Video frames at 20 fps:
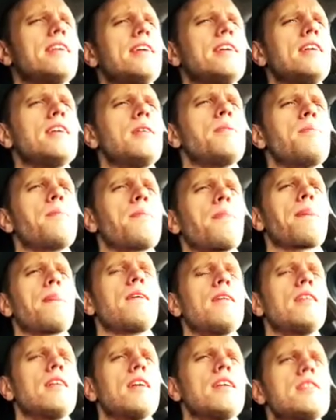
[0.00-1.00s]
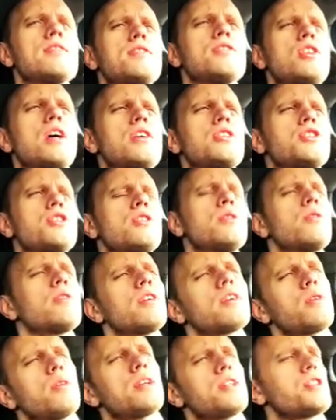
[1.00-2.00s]
a suggestion or
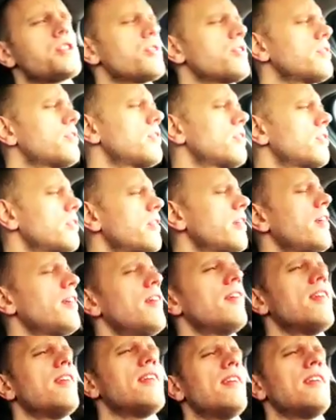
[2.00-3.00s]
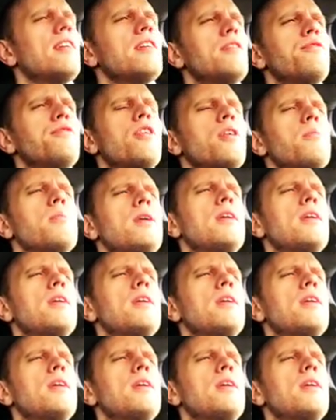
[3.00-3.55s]
a question from